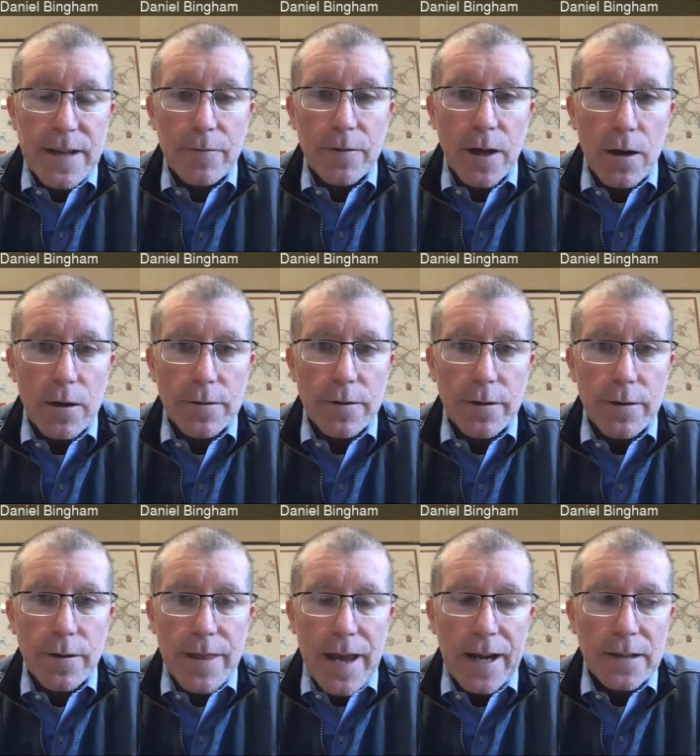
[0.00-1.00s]
seven hundred
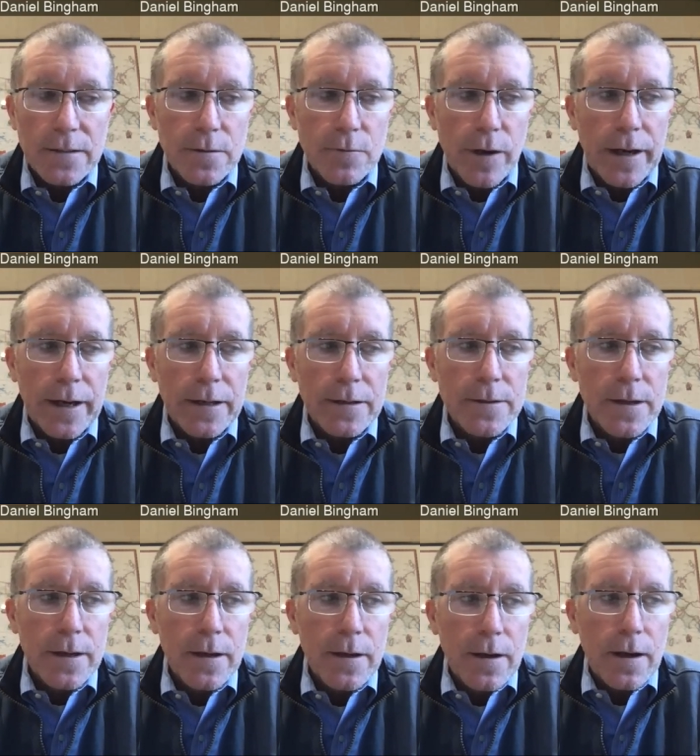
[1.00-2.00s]
thousand range.
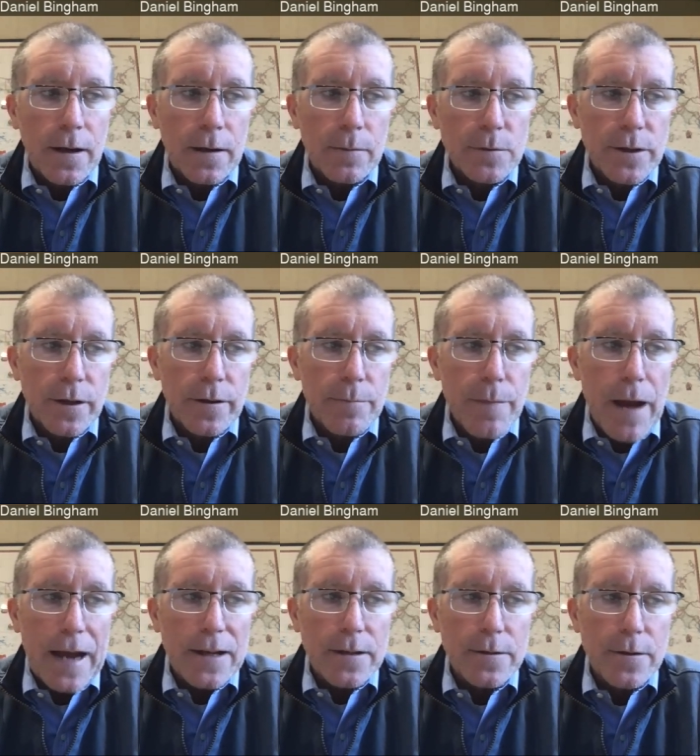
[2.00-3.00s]
Um, so the
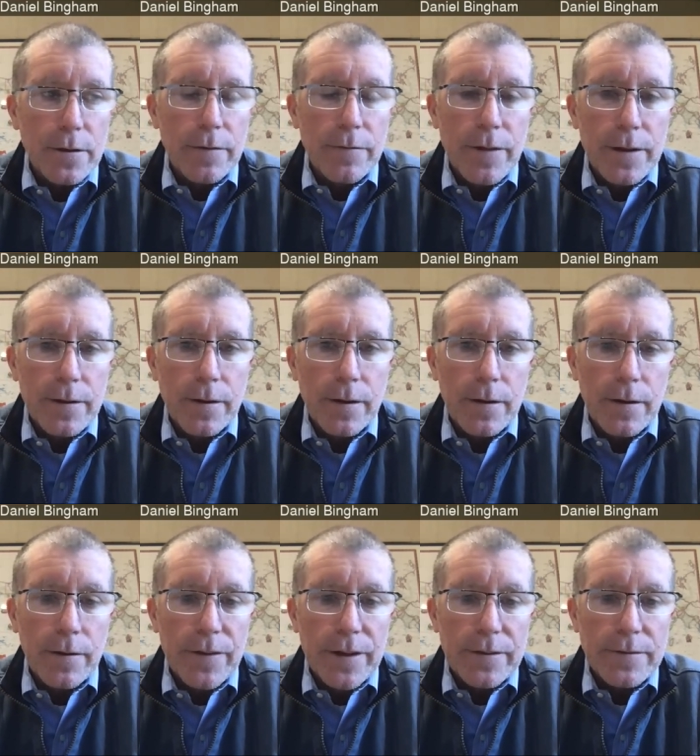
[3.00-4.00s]
magnitude of, the,
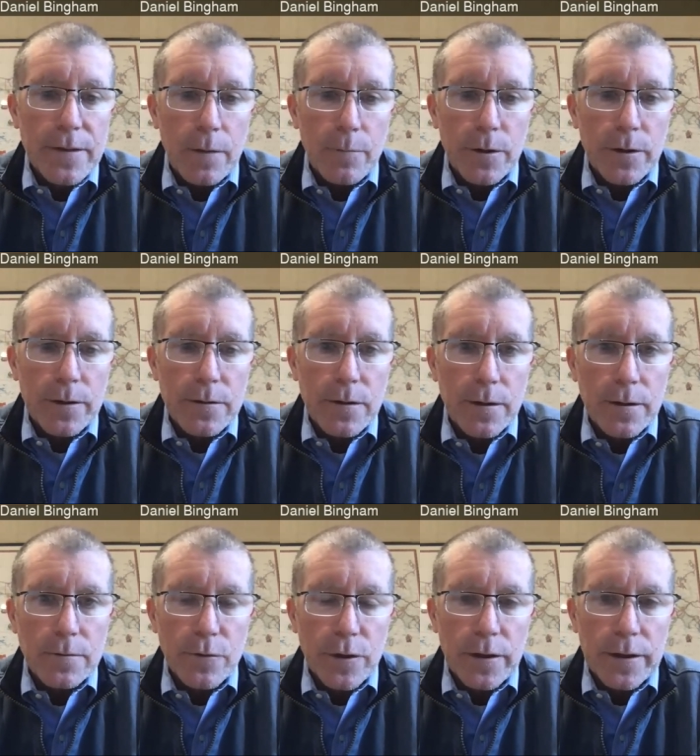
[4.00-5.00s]
of this number is, is
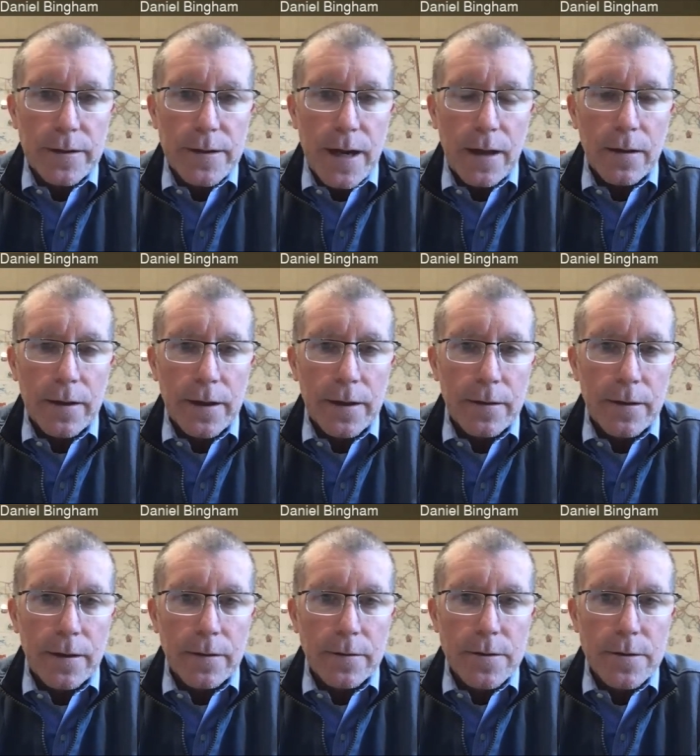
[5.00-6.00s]
really telling and,
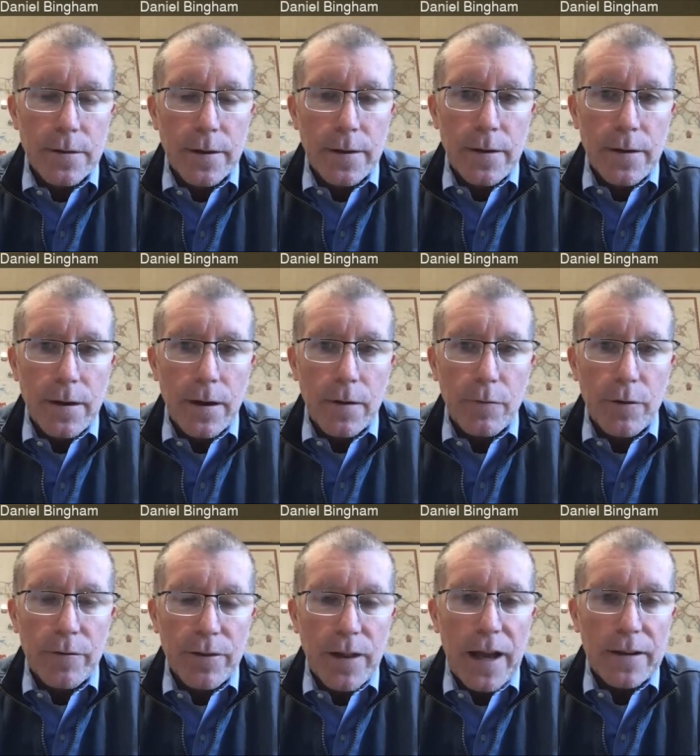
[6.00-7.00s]
and uh,
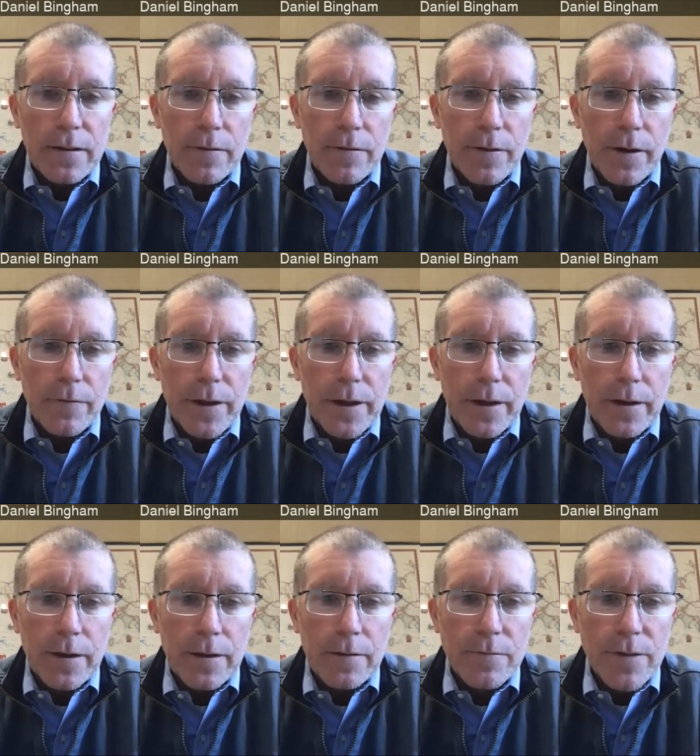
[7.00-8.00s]
reflective of the
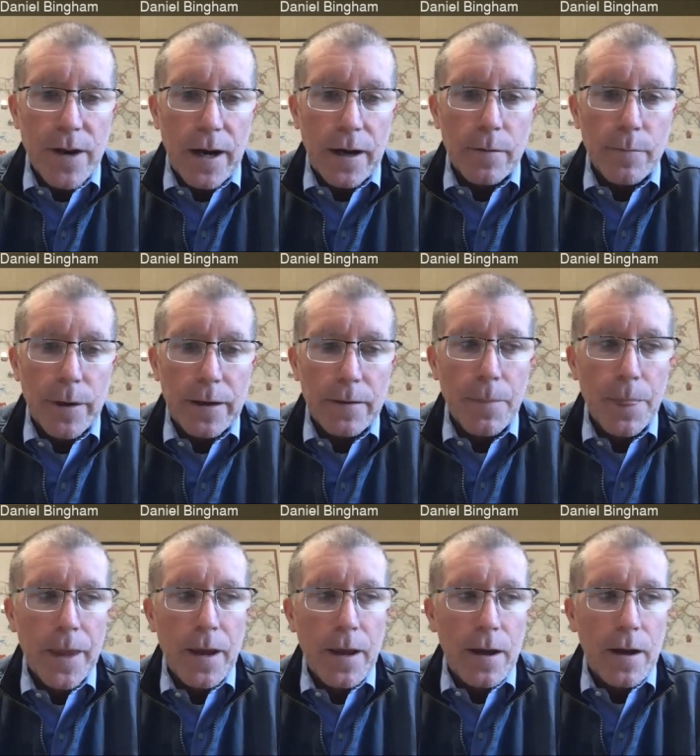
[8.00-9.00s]
environment.
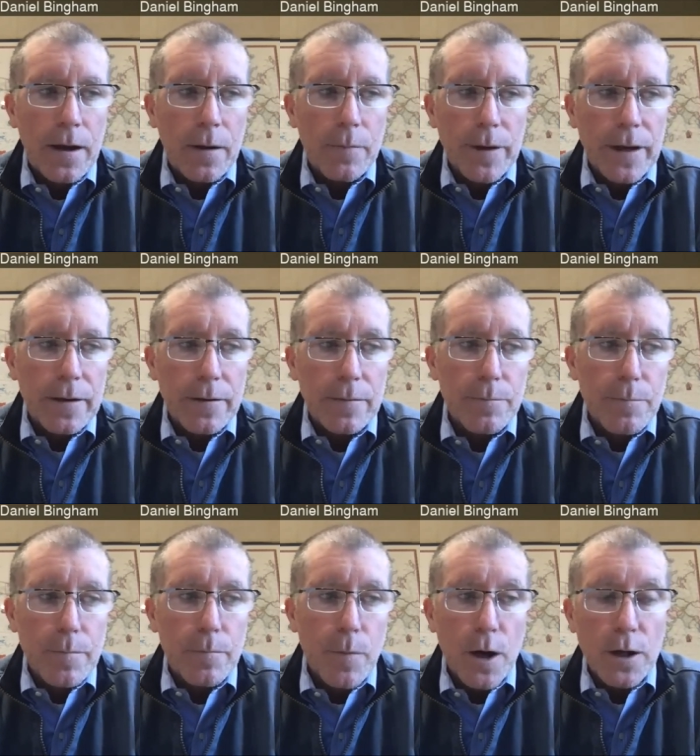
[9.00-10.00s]
Um, and
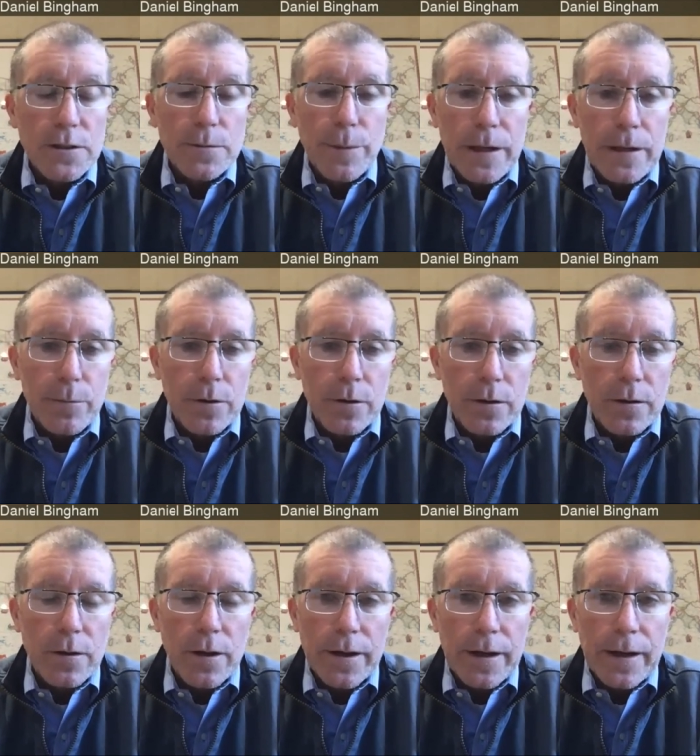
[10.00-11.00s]
most people
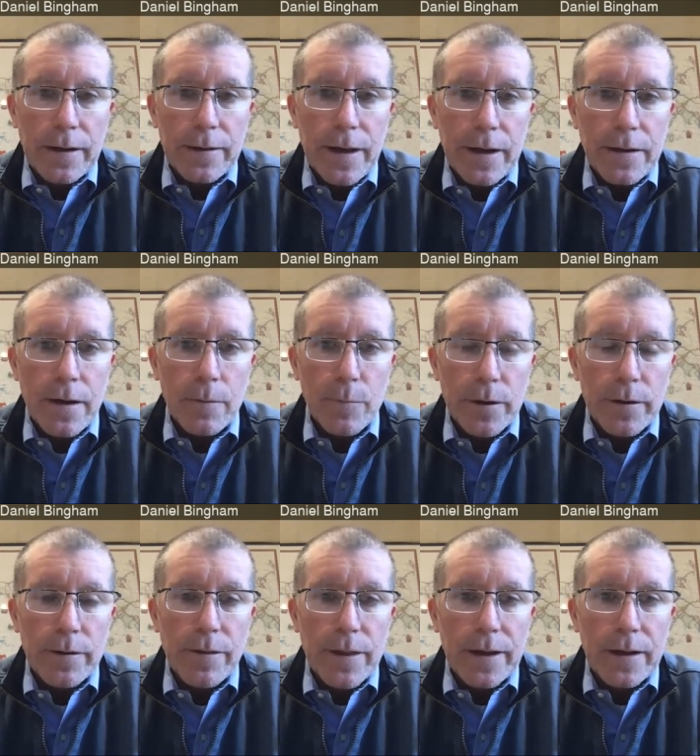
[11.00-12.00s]
are looking at that number
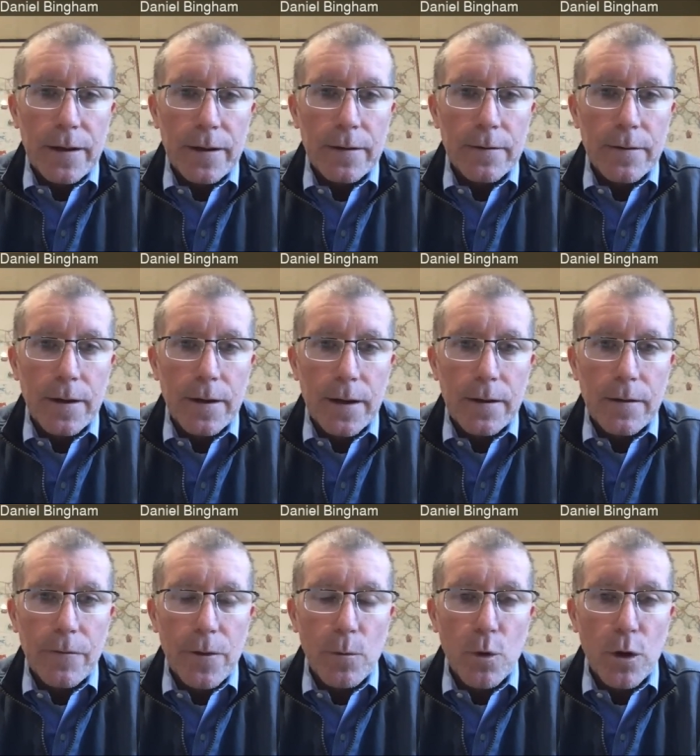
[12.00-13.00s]
and thinking uh,
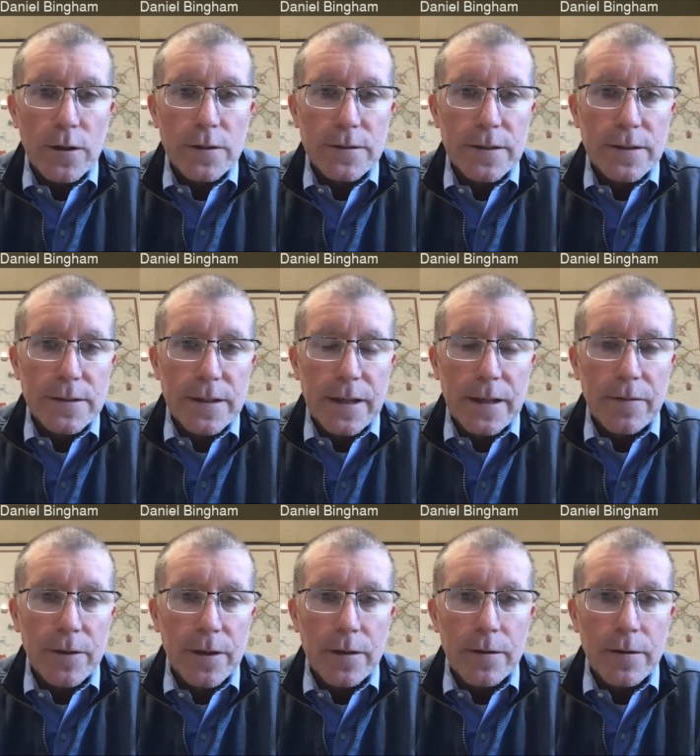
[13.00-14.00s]
the worst isn't
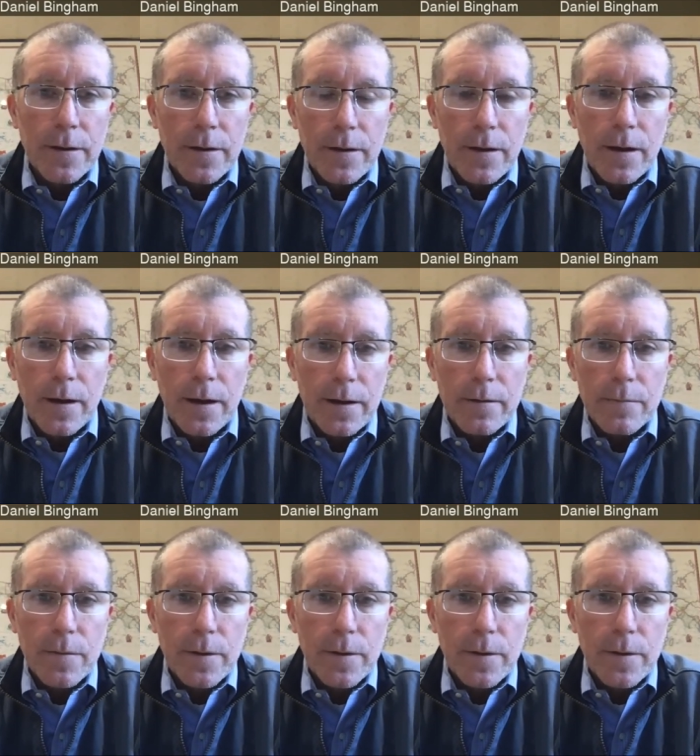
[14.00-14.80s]
even uh,